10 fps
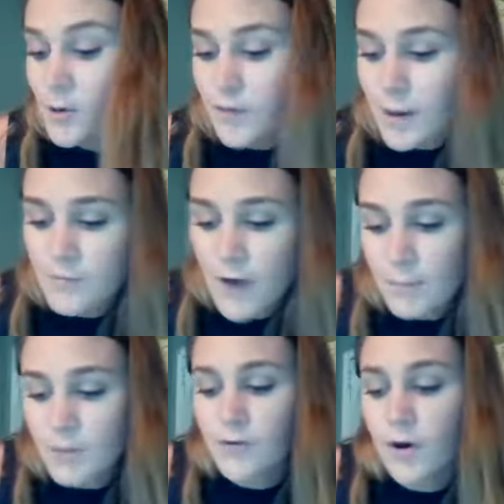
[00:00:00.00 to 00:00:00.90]
From
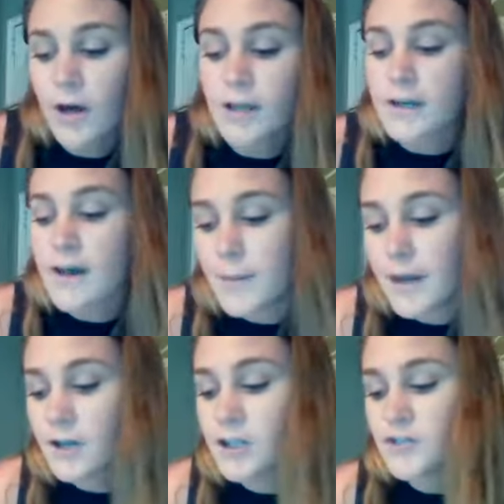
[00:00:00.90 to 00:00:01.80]
farm to fork,
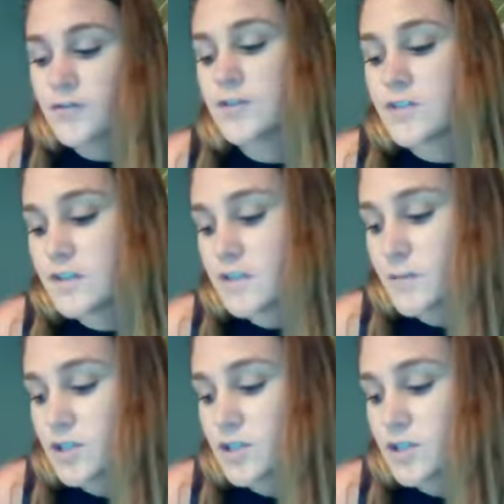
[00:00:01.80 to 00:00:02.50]
America's food system